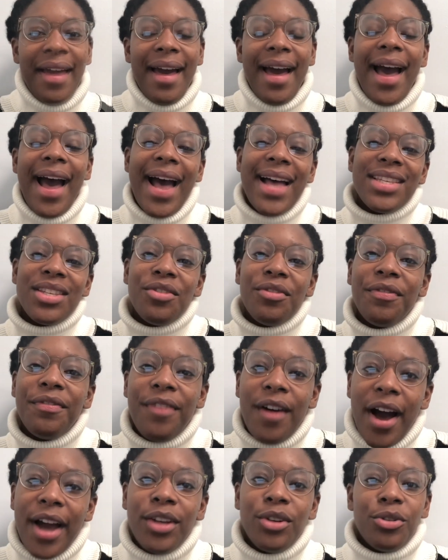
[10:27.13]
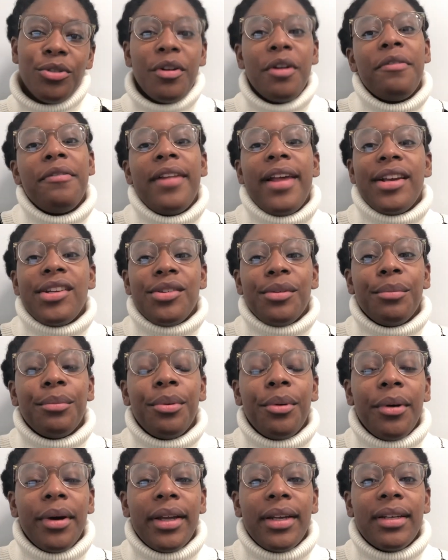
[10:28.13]
As a final reflection
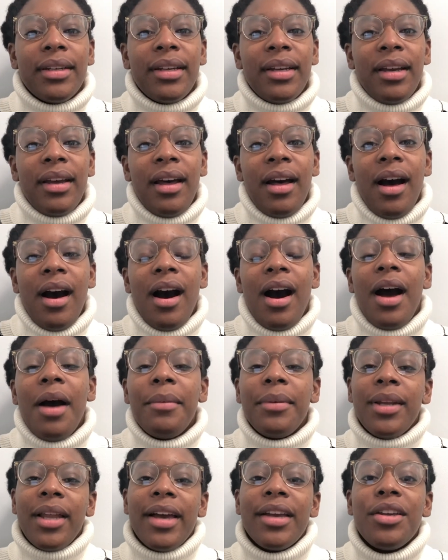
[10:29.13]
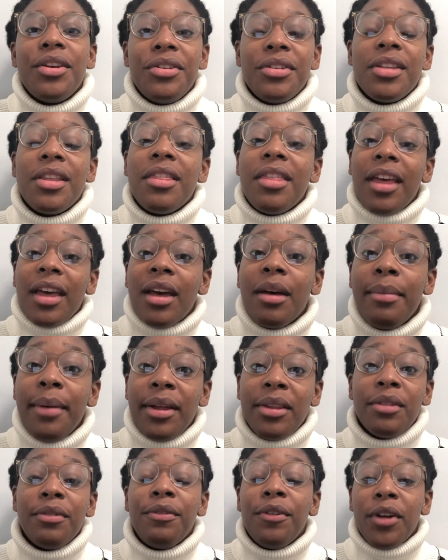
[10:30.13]
point, I would like you to think about
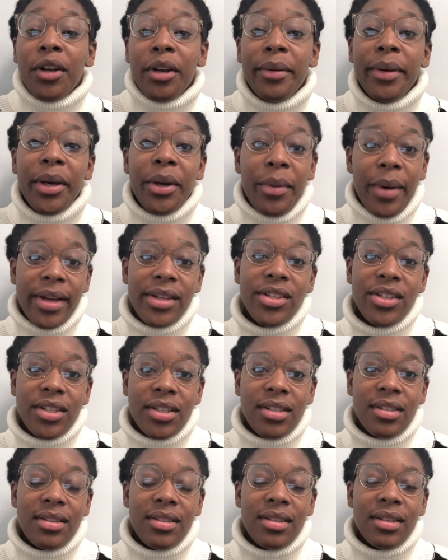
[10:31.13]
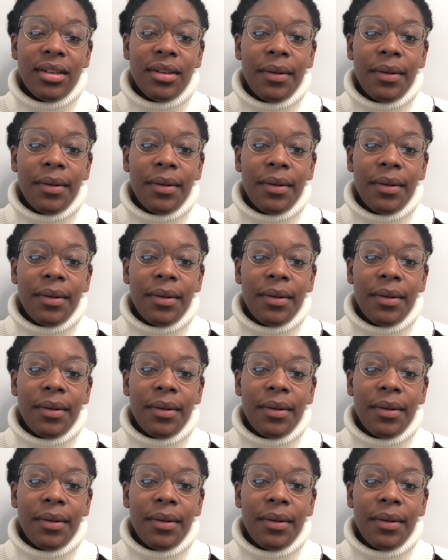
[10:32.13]
the following questions.